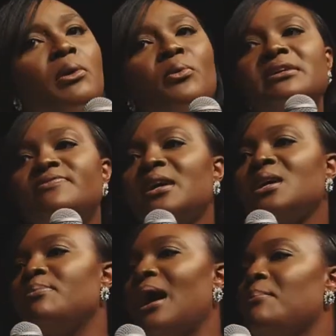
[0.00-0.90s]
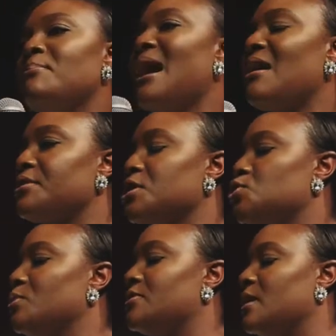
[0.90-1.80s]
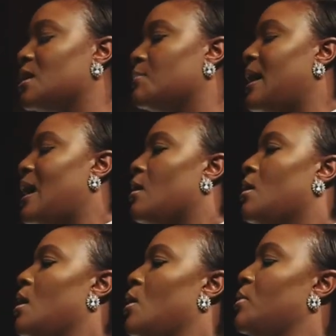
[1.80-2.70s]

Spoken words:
when we think about marriage, we think about